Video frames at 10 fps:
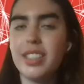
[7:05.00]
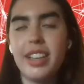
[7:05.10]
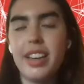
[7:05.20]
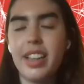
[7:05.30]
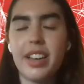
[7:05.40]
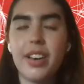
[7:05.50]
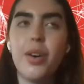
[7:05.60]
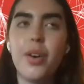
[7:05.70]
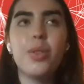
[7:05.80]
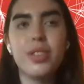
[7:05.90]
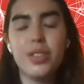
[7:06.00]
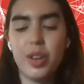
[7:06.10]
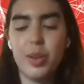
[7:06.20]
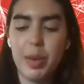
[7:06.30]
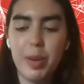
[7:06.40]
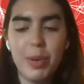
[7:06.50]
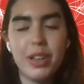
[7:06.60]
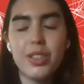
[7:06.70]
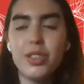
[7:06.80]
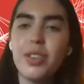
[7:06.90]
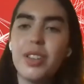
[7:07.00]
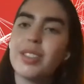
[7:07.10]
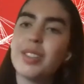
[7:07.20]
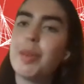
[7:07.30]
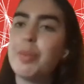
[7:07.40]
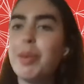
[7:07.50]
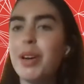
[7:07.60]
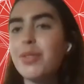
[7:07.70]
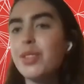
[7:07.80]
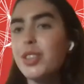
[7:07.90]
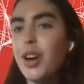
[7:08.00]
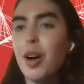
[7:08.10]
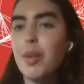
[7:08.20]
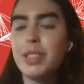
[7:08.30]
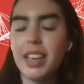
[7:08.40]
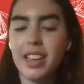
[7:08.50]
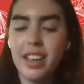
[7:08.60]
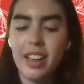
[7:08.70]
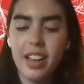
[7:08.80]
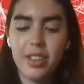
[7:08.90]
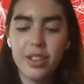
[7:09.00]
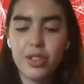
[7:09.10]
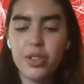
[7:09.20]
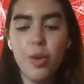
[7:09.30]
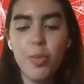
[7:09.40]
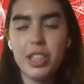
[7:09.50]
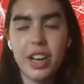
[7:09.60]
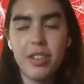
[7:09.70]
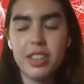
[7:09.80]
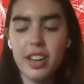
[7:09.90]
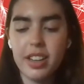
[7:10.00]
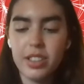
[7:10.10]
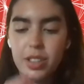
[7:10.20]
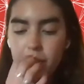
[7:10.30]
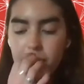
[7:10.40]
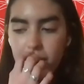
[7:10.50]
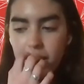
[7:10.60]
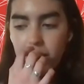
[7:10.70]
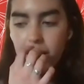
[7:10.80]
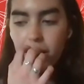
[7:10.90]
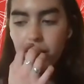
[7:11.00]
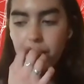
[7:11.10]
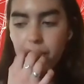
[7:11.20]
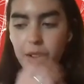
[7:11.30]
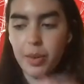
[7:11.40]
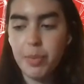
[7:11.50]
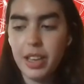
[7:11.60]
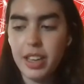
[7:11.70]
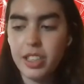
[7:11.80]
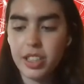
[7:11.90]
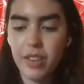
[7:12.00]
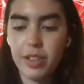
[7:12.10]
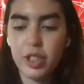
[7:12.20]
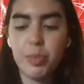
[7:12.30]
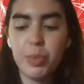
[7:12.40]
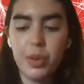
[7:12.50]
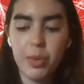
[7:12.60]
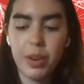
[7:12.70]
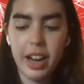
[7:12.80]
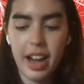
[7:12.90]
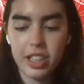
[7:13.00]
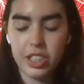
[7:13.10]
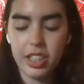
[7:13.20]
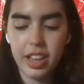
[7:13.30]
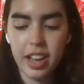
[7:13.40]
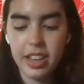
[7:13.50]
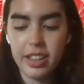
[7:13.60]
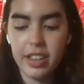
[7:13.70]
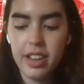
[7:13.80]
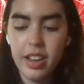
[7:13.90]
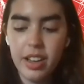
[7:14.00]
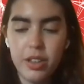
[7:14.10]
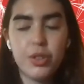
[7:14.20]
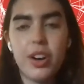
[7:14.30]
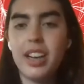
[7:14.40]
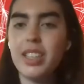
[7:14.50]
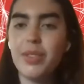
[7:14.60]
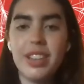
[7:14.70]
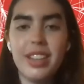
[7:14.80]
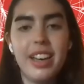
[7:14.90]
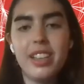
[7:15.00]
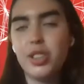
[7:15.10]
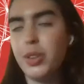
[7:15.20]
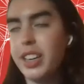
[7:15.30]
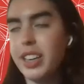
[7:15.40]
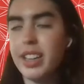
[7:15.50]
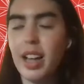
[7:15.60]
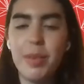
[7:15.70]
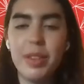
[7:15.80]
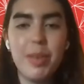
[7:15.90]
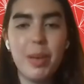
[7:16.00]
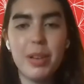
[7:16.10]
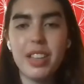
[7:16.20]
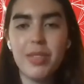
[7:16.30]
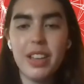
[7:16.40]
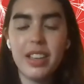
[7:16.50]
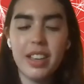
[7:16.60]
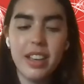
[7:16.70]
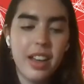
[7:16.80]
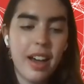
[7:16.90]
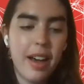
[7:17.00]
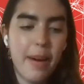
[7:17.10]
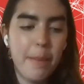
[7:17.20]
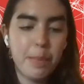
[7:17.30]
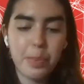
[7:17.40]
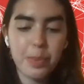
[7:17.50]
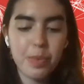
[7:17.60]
in it and like, oh, this is going to make me a better student. This is going to make me better for jobs. Like there's so much out there. And so I think for me, just kind of exploring what I actually like and, trying different things, joining a club and then maybe leaving, um,